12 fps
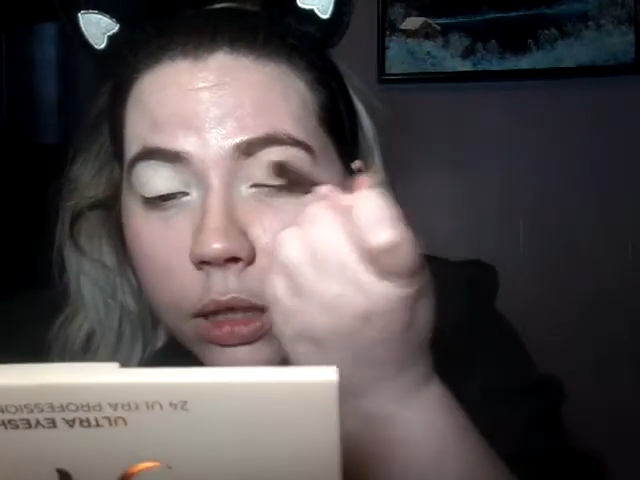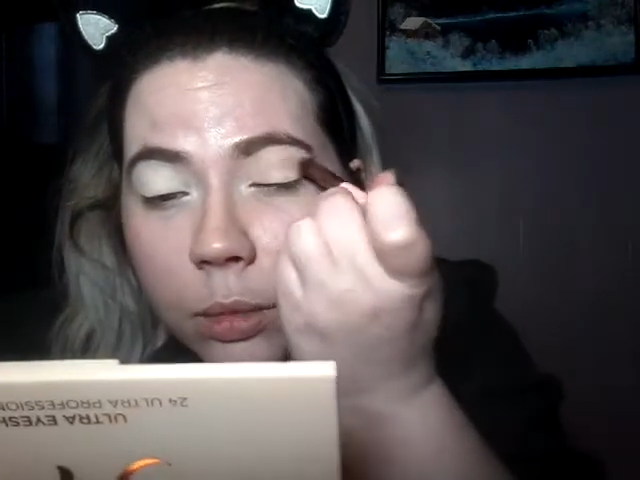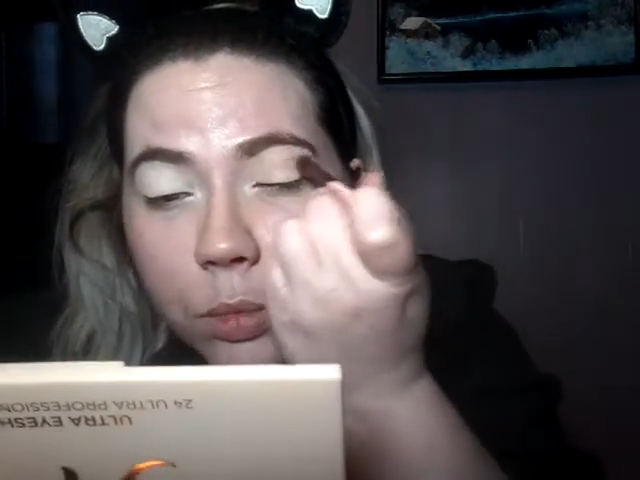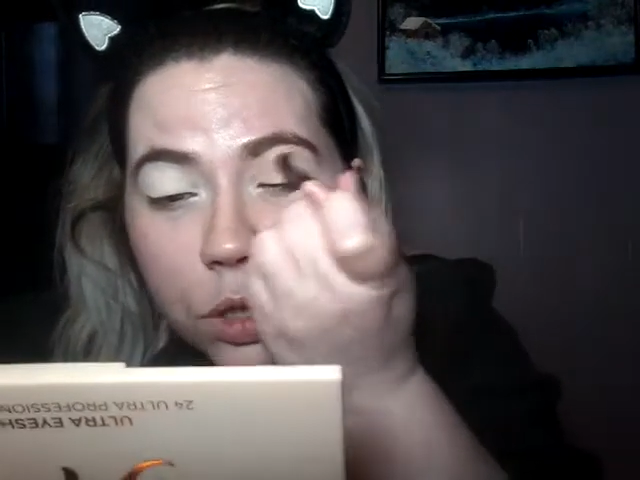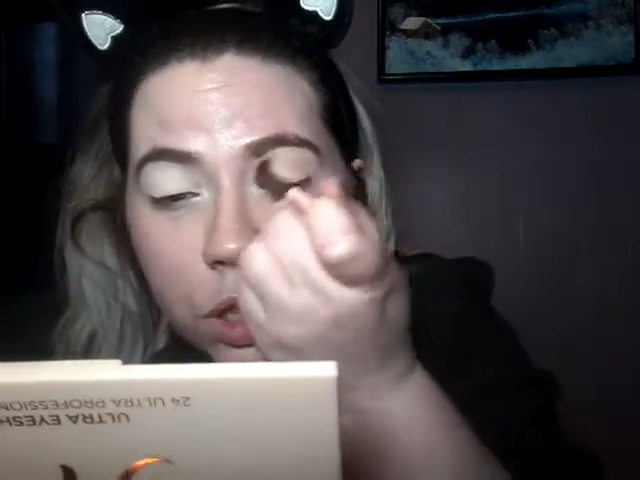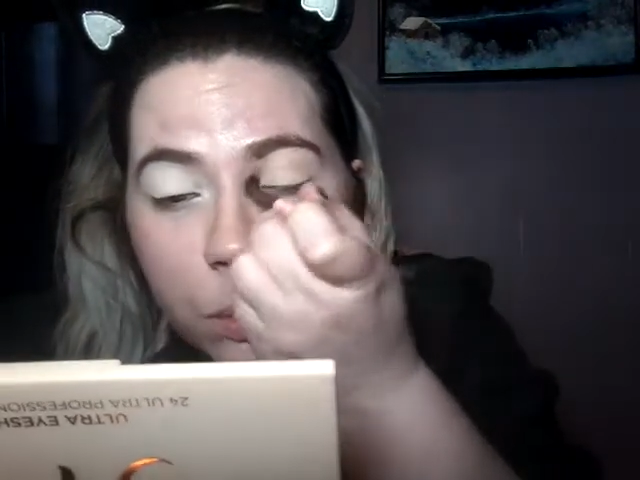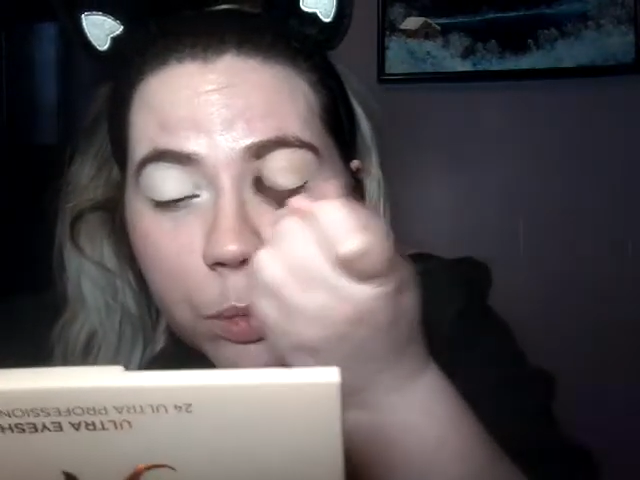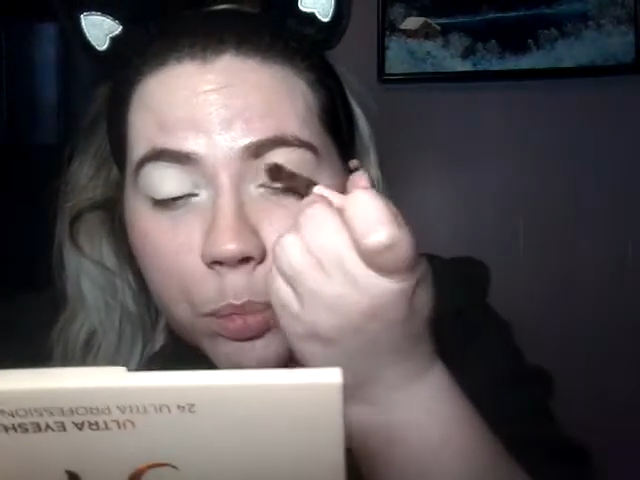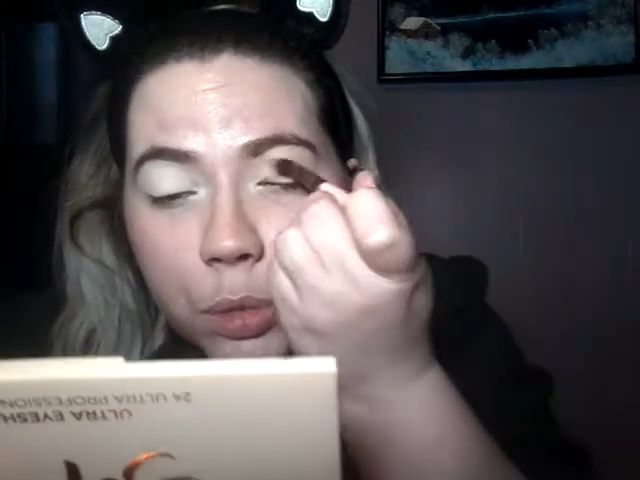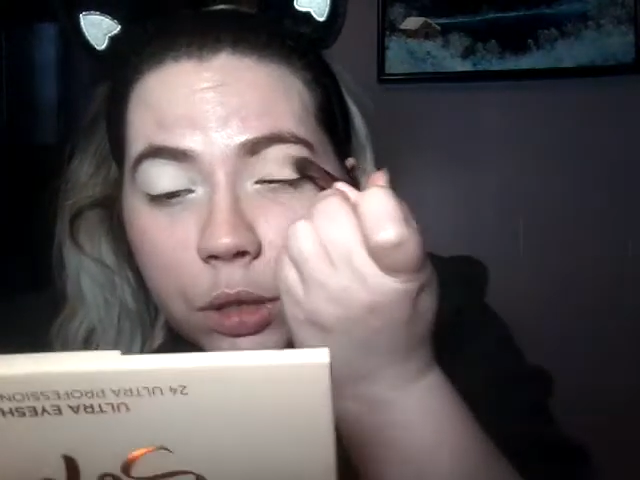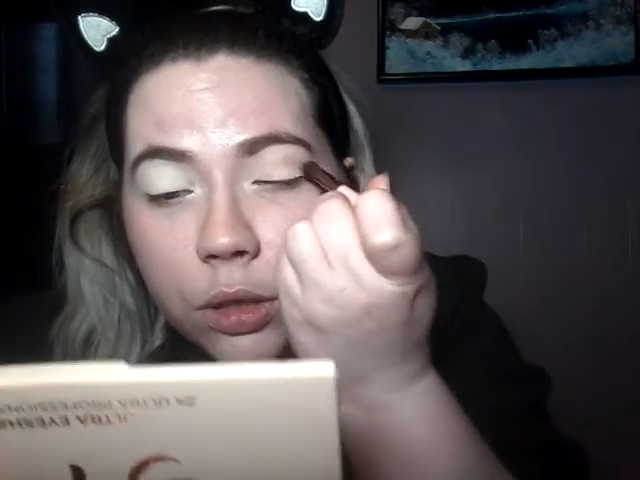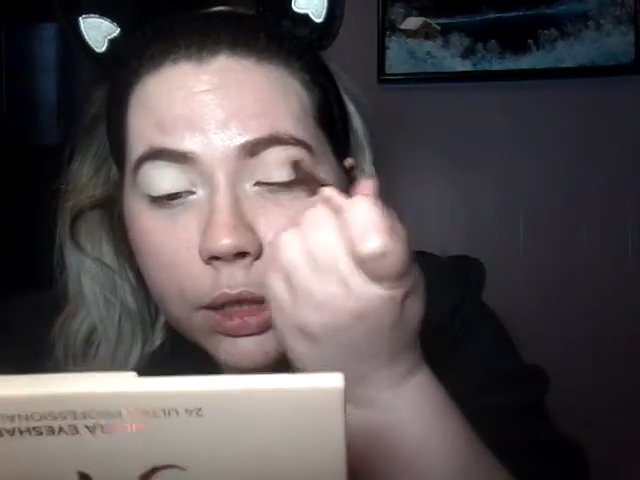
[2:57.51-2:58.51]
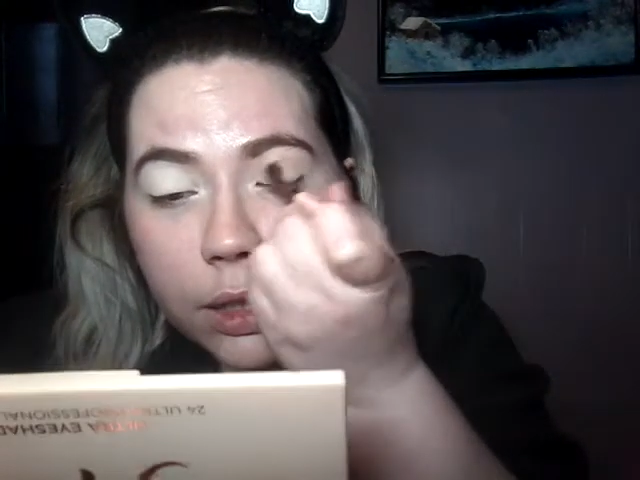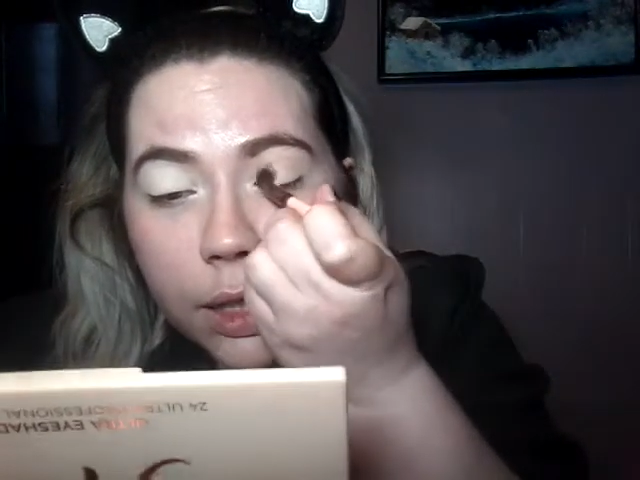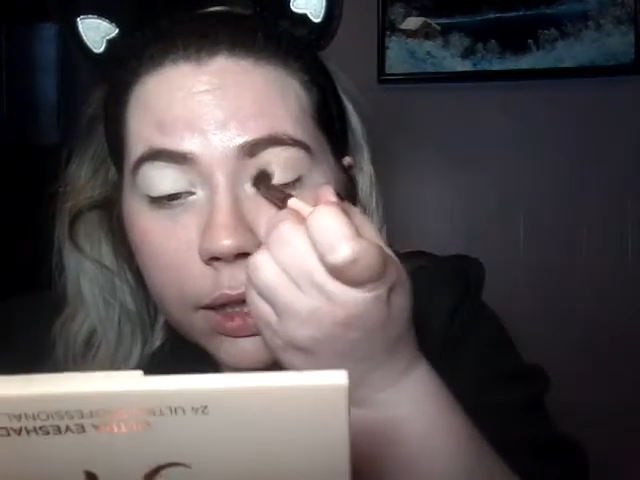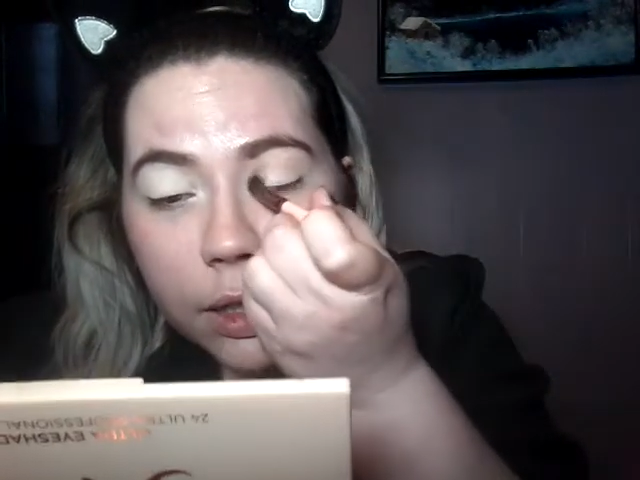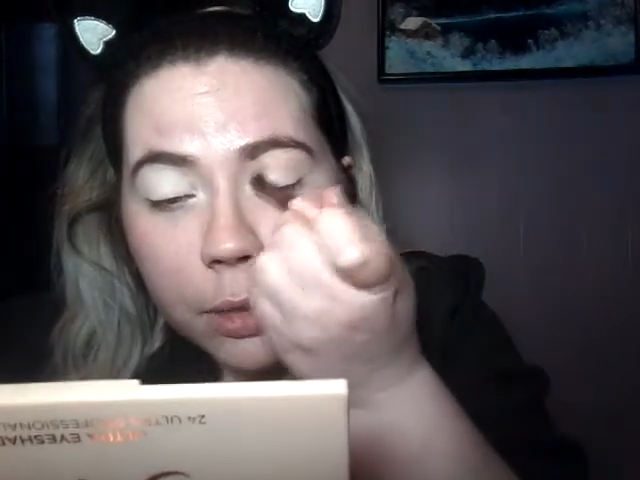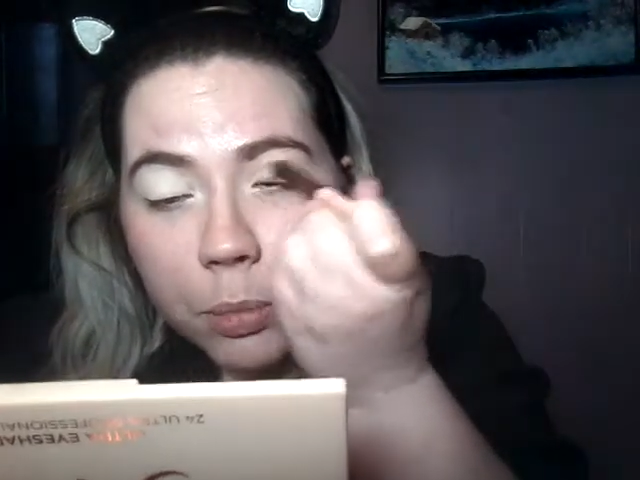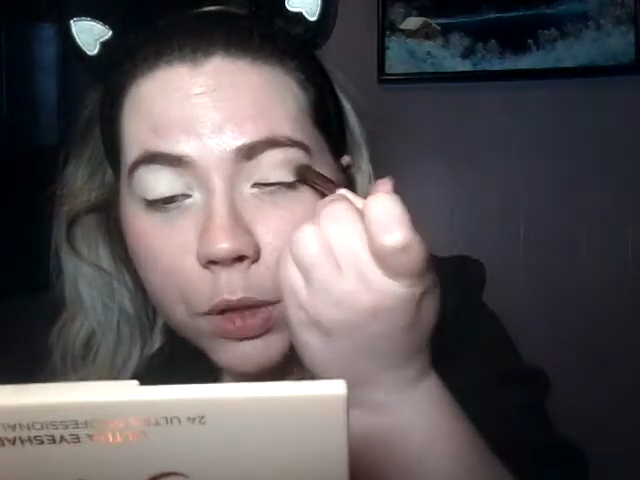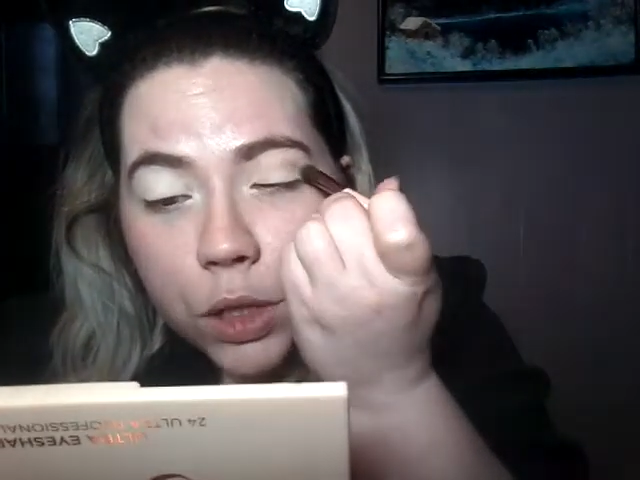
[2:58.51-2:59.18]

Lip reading: I'm just going to be building that up